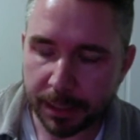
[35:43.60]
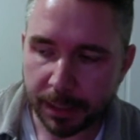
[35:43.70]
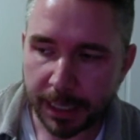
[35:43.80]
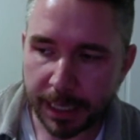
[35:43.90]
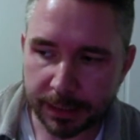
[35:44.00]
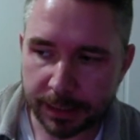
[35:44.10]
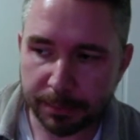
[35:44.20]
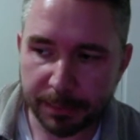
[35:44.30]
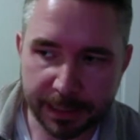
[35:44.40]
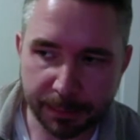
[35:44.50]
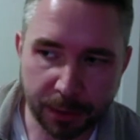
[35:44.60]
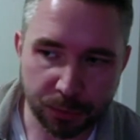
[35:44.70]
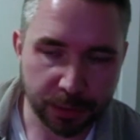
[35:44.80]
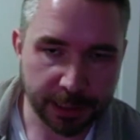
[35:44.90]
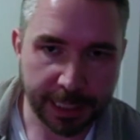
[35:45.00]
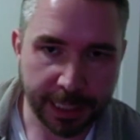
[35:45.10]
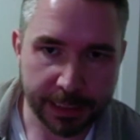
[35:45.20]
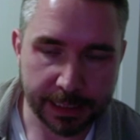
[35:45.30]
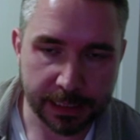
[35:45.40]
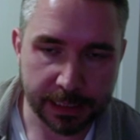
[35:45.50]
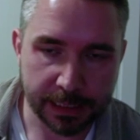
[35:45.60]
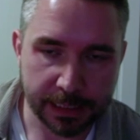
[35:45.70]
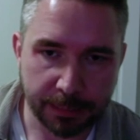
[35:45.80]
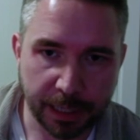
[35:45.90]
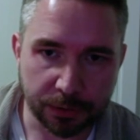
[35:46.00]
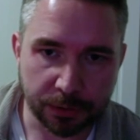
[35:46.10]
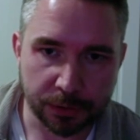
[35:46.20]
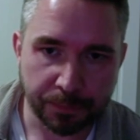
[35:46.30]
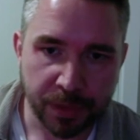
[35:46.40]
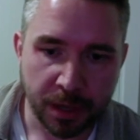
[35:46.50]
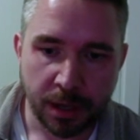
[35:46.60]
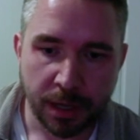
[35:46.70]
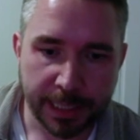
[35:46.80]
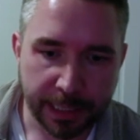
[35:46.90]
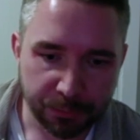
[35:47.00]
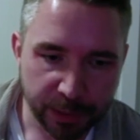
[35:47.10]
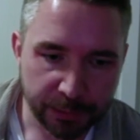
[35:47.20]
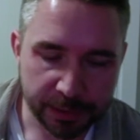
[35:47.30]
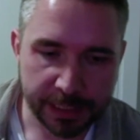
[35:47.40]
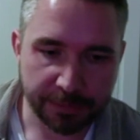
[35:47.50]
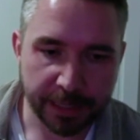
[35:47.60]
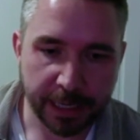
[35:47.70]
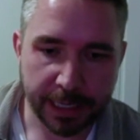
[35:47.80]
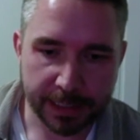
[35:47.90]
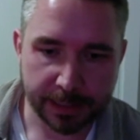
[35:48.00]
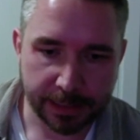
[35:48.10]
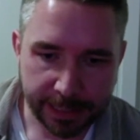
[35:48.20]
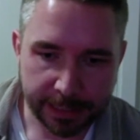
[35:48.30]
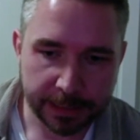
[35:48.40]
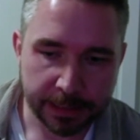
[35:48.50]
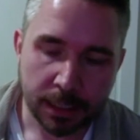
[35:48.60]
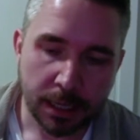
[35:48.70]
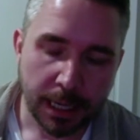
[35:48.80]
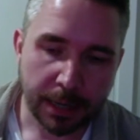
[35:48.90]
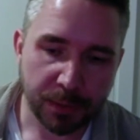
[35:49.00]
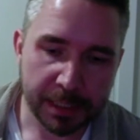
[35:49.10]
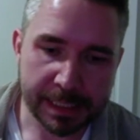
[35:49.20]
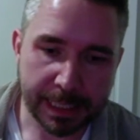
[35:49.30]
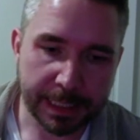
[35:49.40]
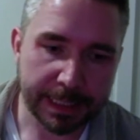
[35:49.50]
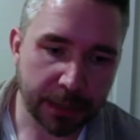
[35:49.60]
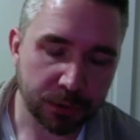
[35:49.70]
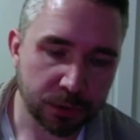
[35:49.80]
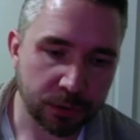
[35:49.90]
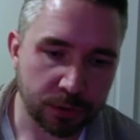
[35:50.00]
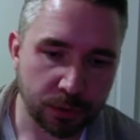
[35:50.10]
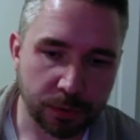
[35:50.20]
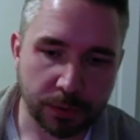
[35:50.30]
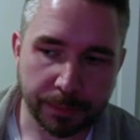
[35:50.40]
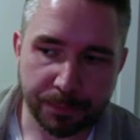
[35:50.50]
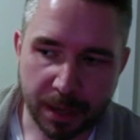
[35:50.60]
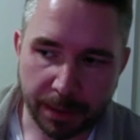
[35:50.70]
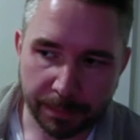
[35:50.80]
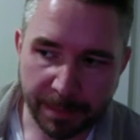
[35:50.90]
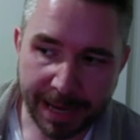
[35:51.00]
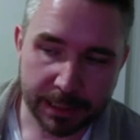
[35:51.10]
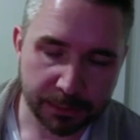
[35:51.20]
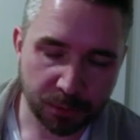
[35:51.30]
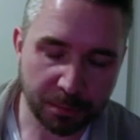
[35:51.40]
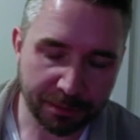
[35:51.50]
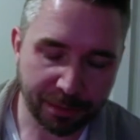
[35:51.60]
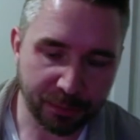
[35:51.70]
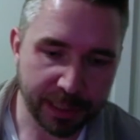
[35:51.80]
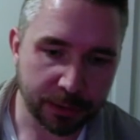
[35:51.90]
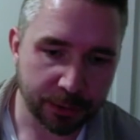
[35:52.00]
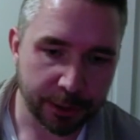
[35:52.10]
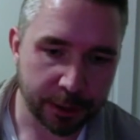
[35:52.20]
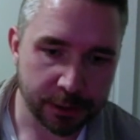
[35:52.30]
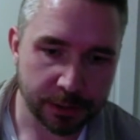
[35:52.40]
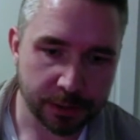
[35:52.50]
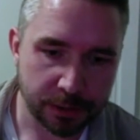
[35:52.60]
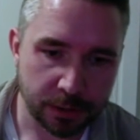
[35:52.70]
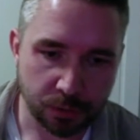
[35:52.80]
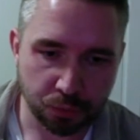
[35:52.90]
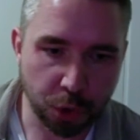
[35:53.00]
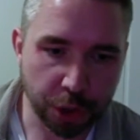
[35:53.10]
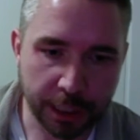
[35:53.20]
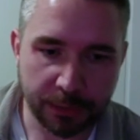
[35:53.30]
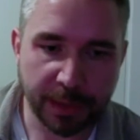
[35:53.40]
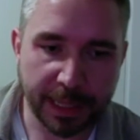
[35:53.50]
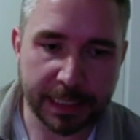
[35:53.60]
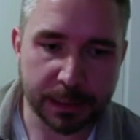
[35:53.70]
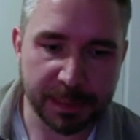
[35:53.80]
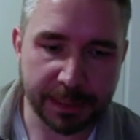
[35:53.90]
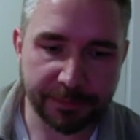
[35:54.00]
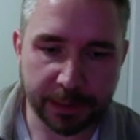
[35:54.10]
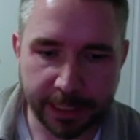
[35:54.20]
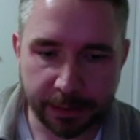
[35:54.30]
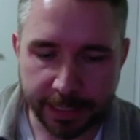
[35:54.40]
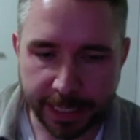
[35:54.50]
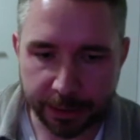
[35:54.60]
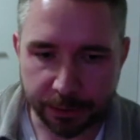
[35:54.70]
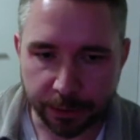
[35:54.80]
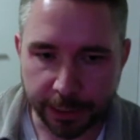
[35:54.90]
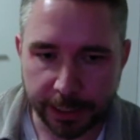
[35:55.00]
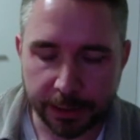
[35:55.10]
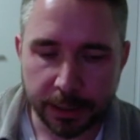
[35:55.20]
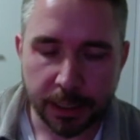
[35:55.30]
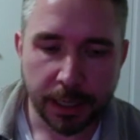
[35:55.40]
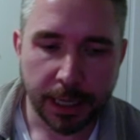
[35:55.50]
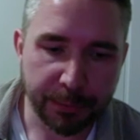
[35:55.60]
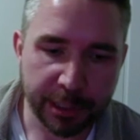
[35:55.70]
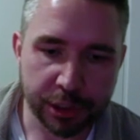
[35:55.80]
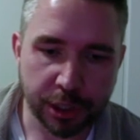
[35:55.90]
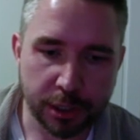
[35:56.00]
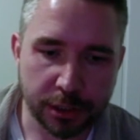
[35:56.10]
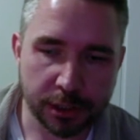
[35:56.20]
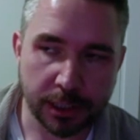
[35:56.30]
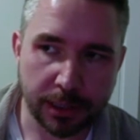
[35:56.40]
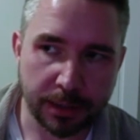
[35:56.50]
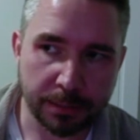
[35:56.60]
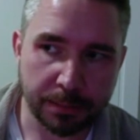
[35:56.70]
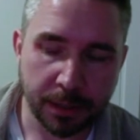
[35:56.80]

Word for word: and a little bit about what the case is about. And then we receive that as a lead and we send that out to maximum of three lawyers working with that specific legal category. And we charge them